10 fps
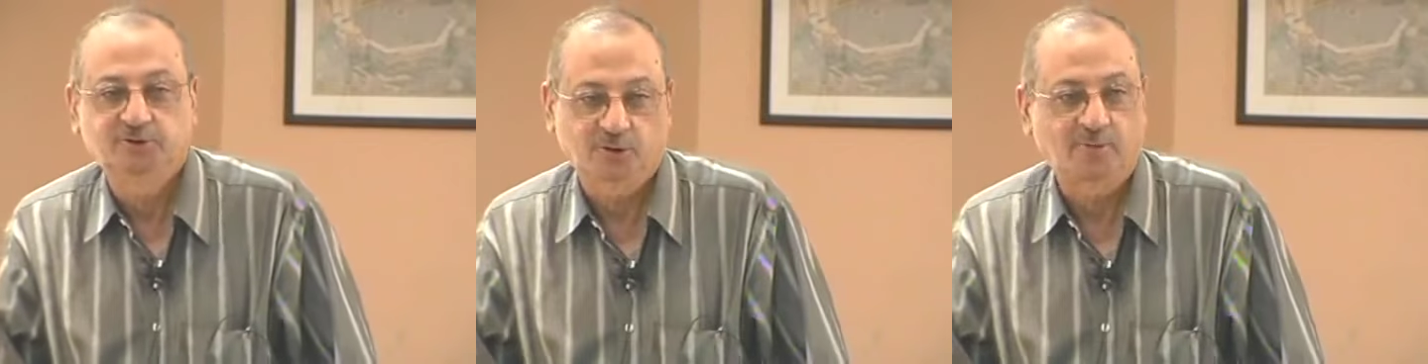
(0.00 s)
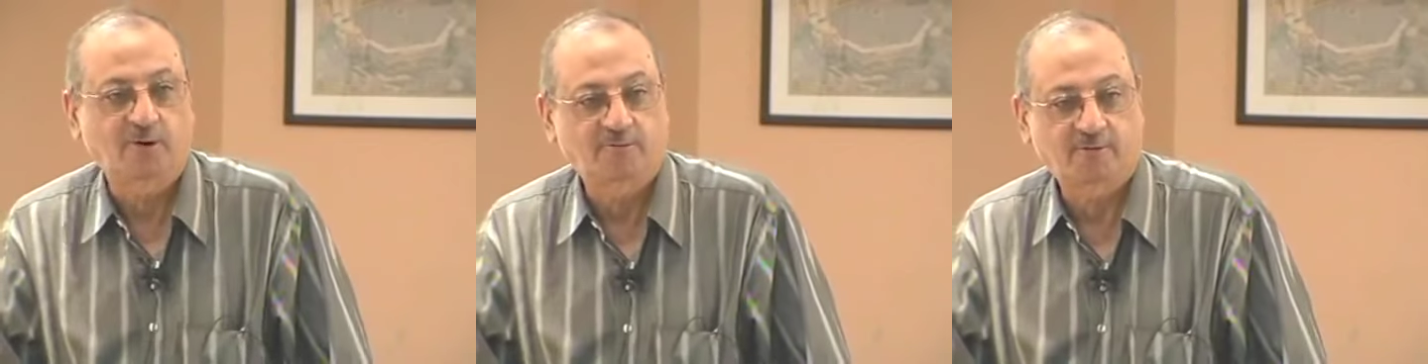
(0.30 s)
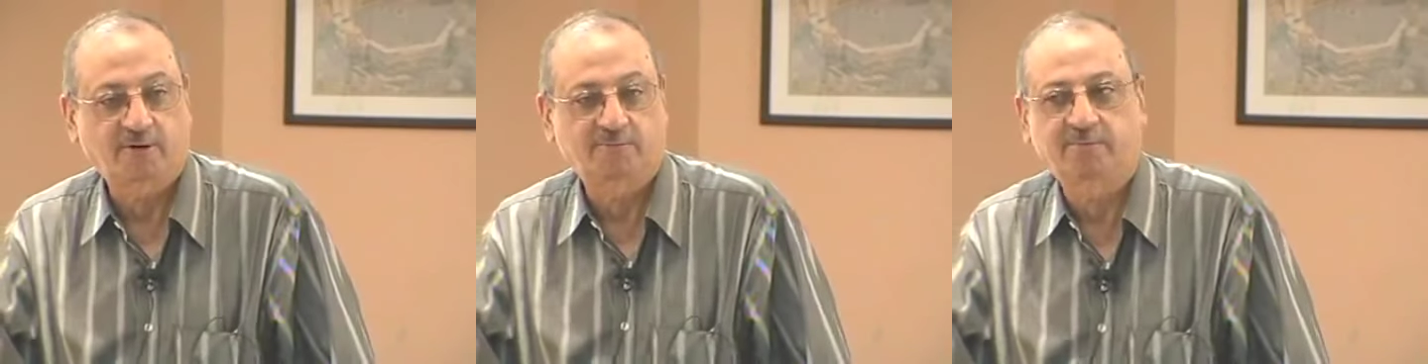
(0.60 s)
you about
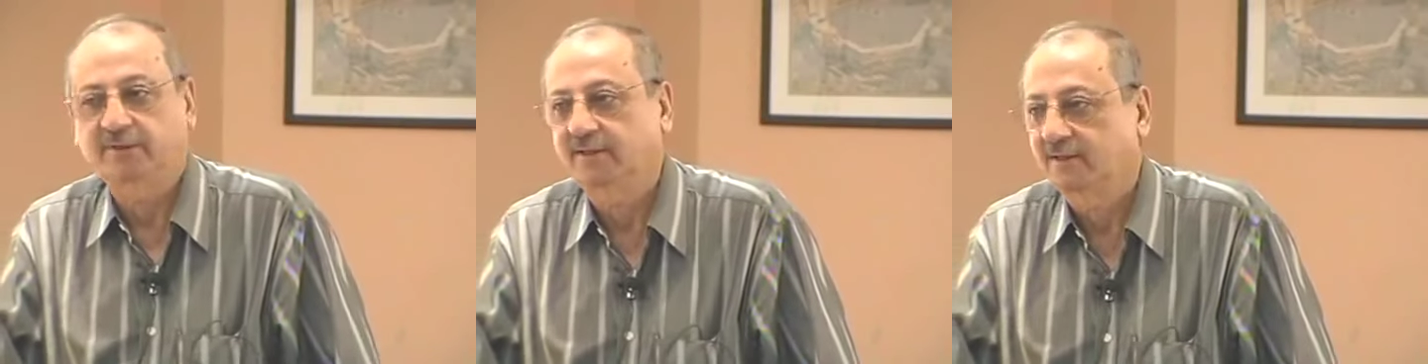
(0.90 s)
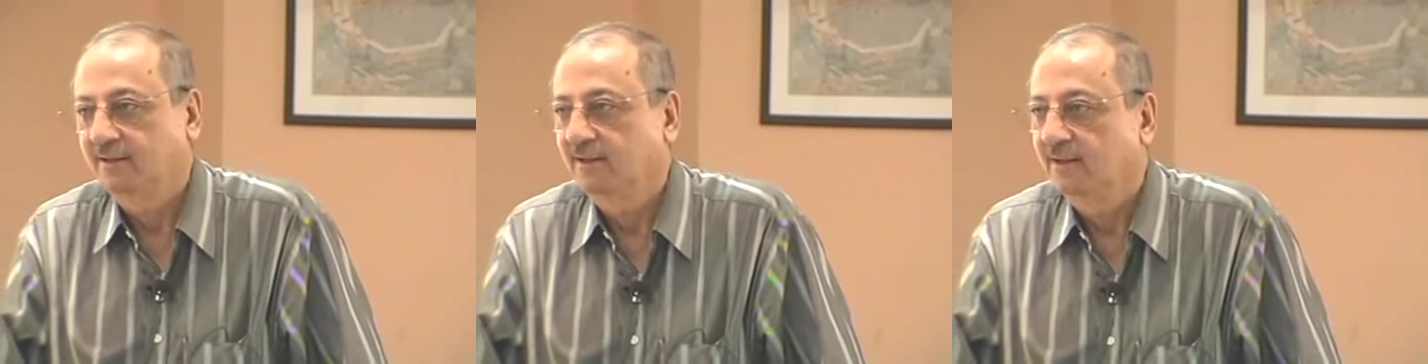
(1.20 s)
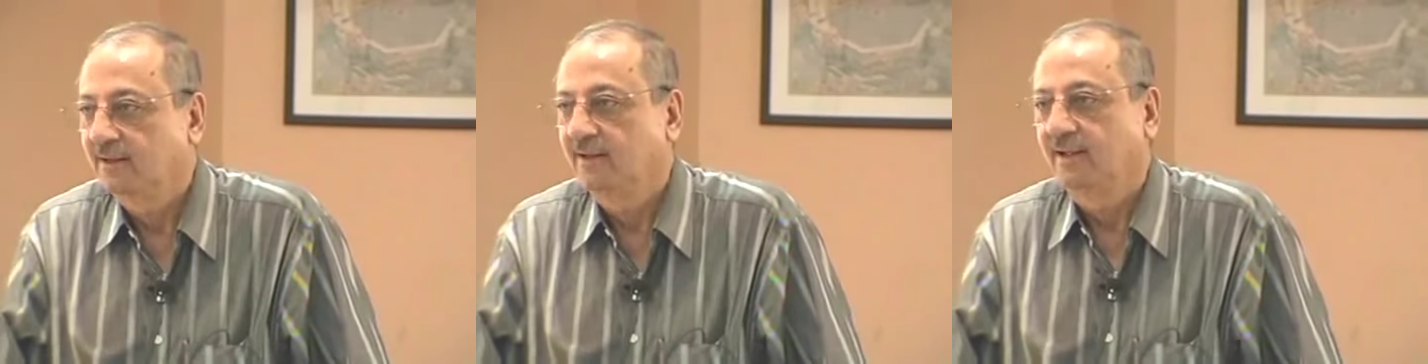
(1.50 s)
verb, brother,
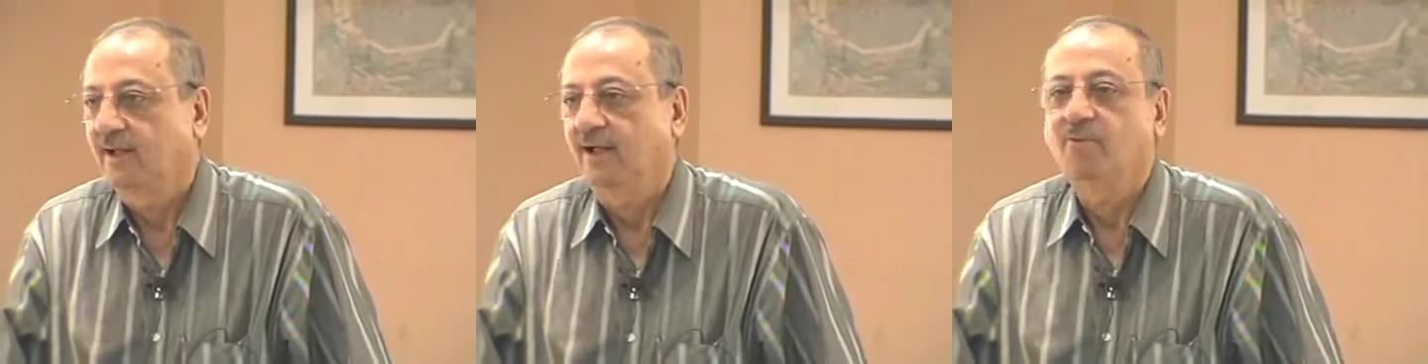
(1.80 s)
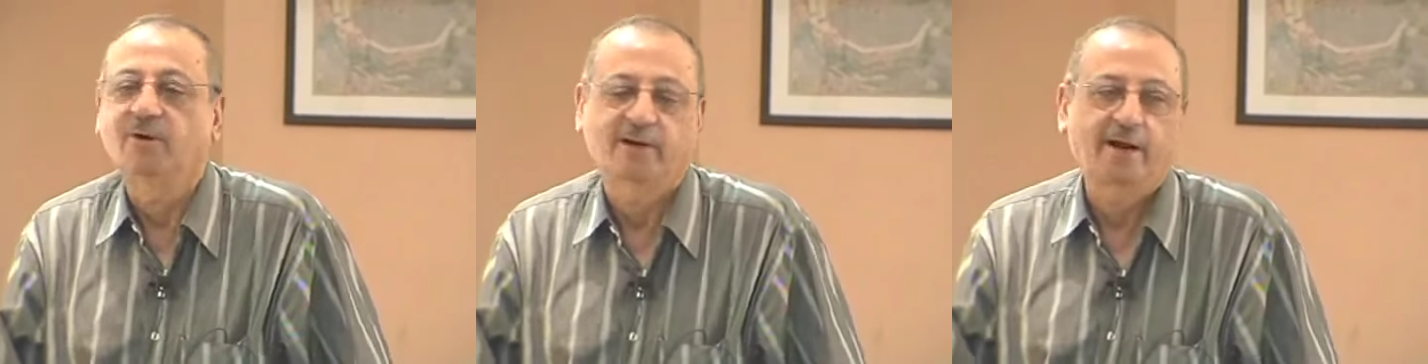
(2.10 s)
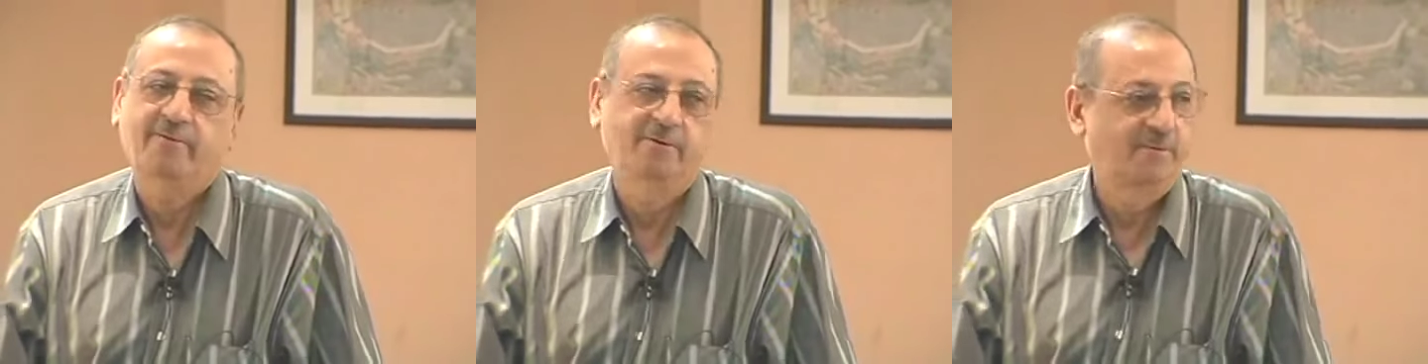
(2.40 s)
I want
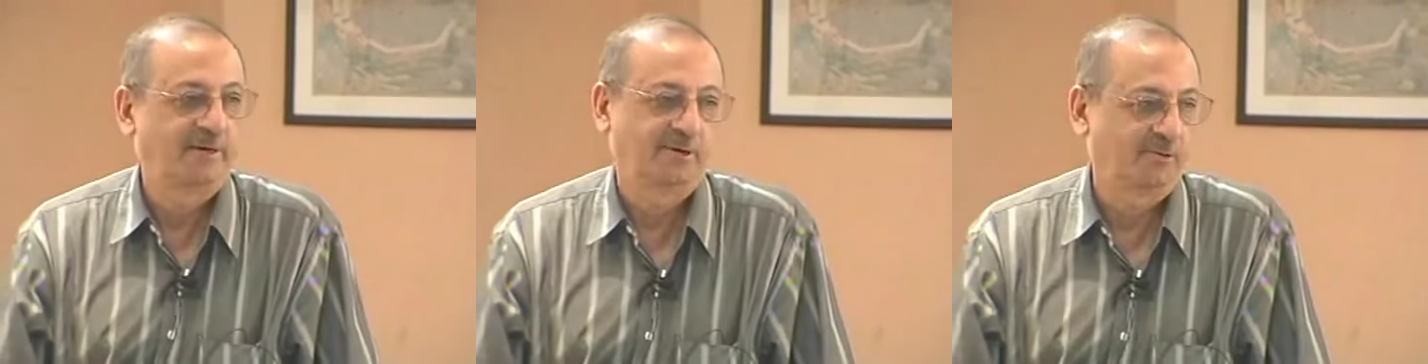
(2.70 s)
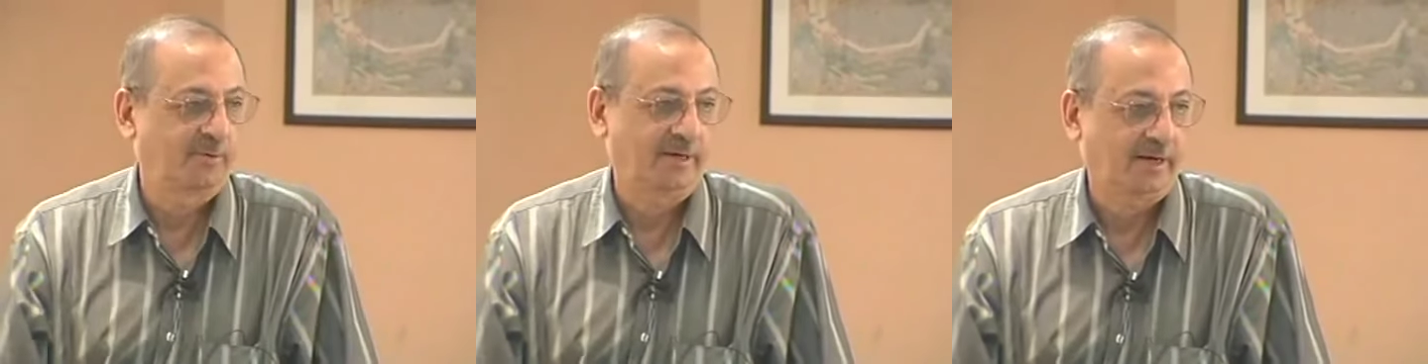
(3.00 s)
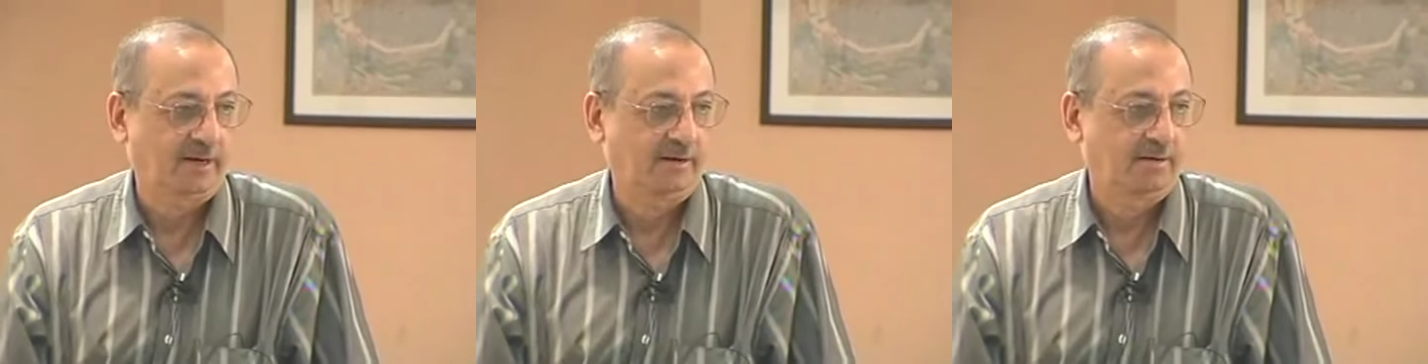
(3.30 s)
everybody to be here.